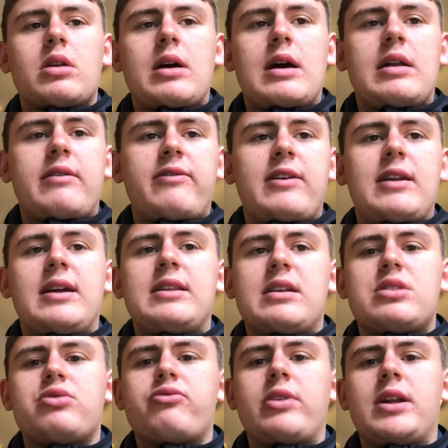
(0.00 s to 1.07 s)
I feel like that's
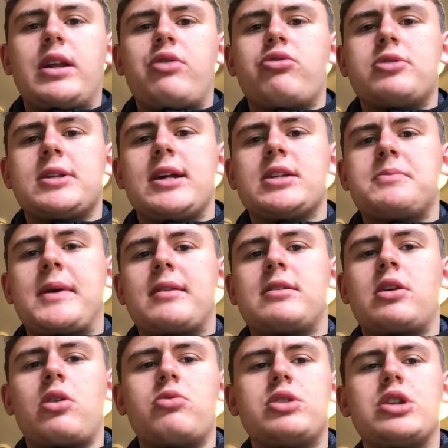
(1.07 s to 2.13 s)
a really crucial aspect of
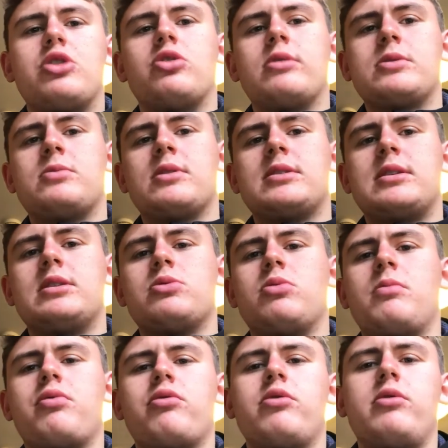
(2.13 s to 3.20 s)
coaching, always wanting to
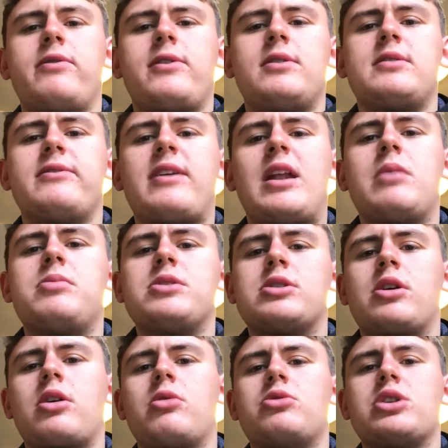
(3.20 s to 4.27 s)
improve and develop as a
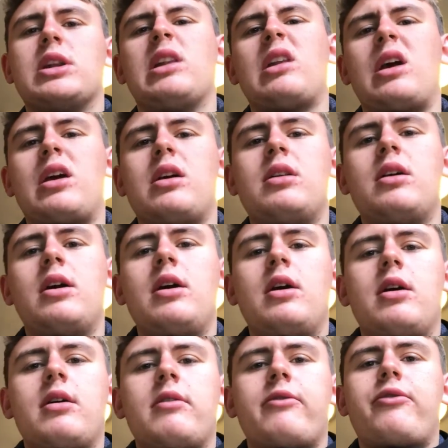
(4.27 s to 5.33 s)
coach and learn
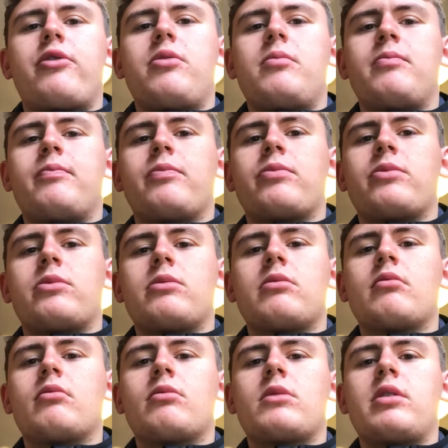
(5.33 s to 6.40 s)
from
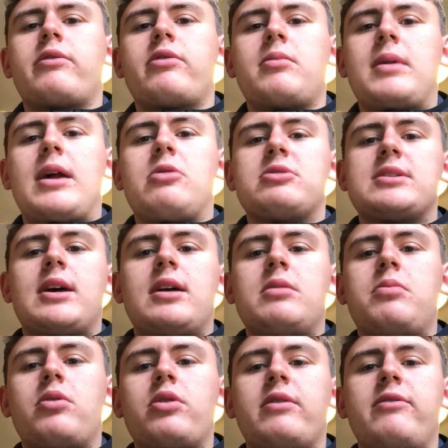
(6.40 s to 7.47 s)
an outsider
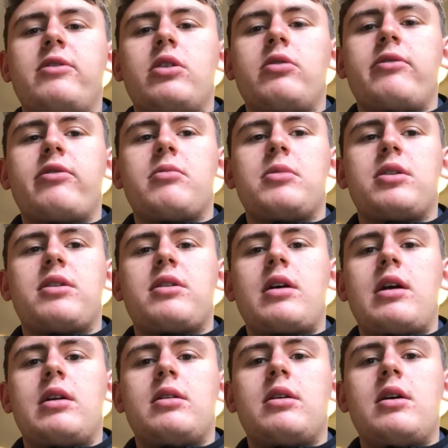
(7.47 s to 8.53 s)
point of view, from a
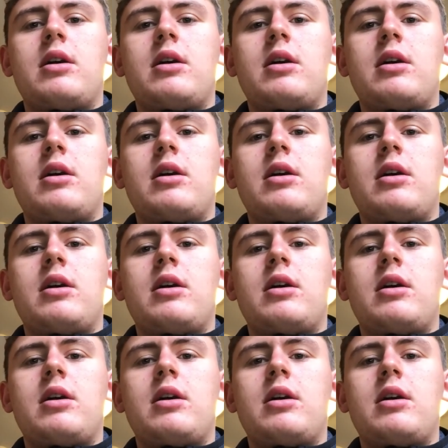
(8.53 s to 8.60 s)
third